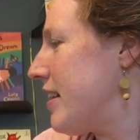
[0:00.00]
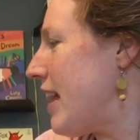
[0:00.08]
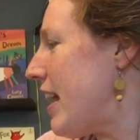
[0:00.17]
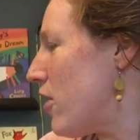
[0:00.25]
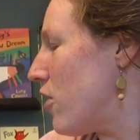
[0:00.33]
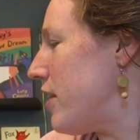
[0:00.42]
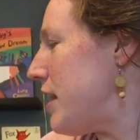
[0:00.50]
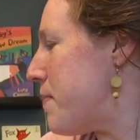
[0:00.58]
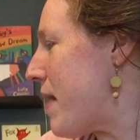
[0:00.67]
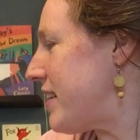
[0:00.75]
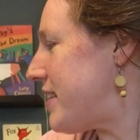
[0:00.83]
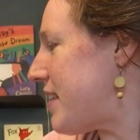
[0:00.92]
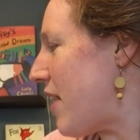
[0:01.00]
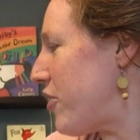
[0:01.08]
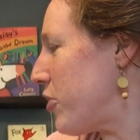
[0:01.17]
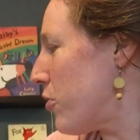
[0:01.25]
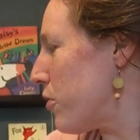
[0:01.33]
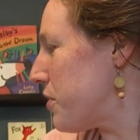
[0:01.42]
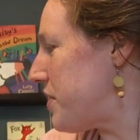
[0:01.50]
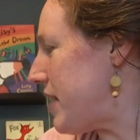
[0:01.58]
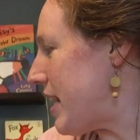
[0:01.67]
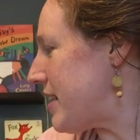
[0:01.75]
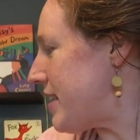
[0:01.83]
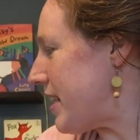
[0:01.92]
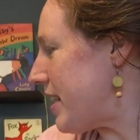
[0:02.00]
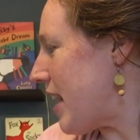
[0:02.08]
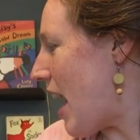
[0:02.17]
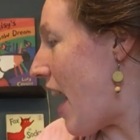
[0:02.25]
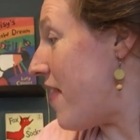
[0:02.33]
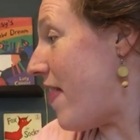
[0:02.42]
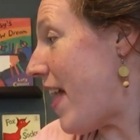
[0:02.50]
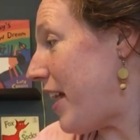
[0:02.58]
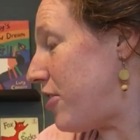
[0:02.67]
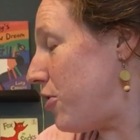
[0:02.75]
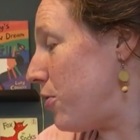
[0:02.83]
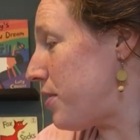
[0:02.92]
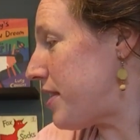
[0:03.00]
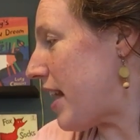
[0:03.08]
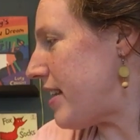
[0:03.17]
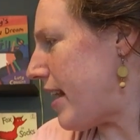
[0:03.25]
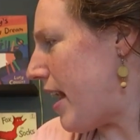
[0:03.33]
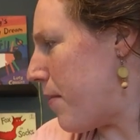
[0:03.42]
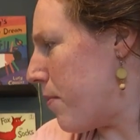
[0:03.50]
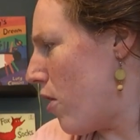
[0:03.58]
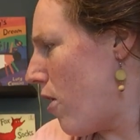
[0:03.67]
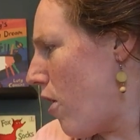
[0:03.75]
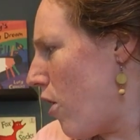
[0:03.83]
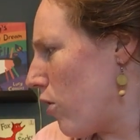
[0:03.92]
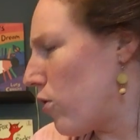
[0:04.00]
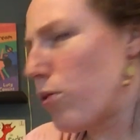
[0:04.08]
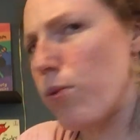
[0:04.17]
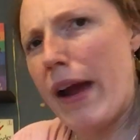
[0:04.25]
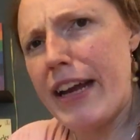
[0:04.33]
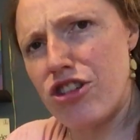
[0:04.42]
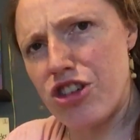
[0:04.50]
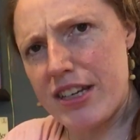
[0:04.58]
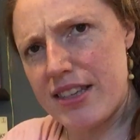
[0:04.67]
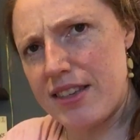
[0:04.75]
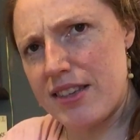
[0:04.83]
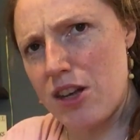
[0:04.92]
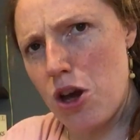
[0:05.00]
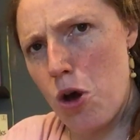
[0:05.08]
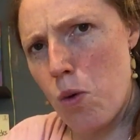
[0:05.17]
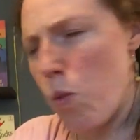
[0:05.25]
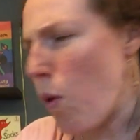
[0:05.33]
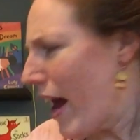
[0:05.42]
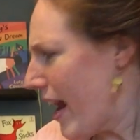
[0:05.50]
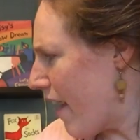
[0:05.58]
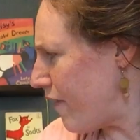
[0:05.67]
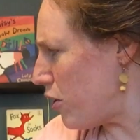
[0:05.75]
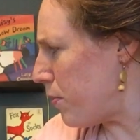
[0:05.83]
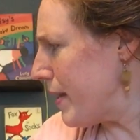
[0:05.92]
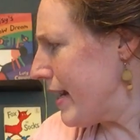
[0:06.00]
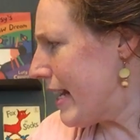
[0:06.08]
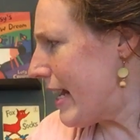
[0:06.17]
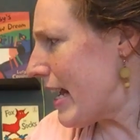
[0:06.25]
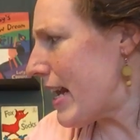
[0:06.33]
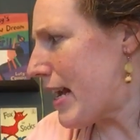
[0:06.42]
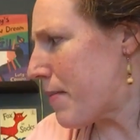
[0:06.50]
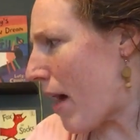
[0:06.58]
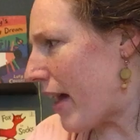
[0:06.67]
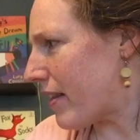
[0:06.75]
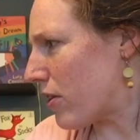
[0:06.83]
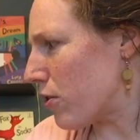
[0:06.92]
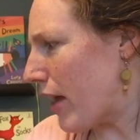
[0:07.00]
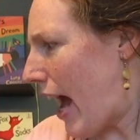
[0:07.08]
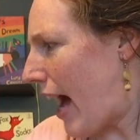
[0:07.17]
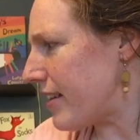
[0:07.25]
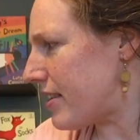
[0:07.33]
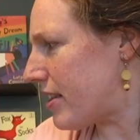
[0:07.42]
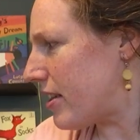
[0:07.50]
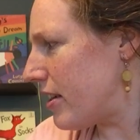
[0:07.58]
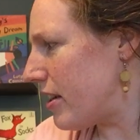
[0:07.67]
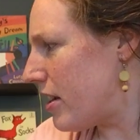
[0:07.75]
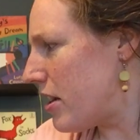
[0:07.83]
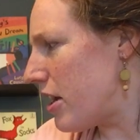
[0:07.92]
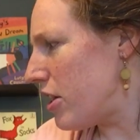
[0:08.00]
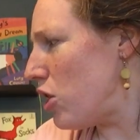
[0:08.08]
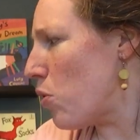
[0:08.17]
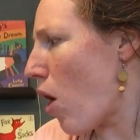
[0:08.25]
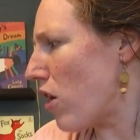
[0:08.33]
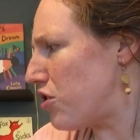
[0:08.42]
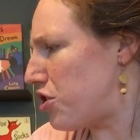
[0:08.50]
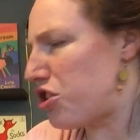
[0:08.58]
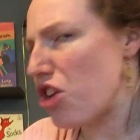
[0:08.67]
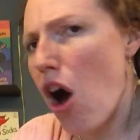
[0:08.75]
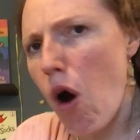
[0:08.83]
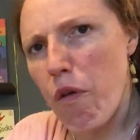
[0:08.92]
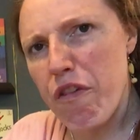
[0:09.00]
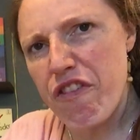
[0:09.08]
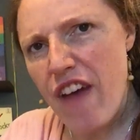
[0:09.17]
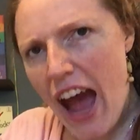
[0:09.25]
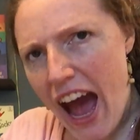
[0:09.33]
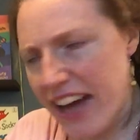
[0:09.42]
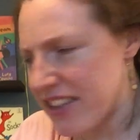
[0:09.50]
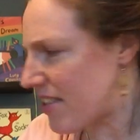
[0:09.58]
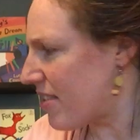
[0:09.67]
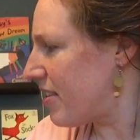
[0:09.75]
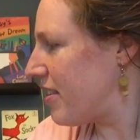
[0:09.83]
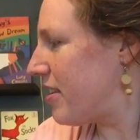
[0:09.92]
Later, he met seven girls dancing and they too said to him, Gracious, what have you been eating, my little cat? You are so fat.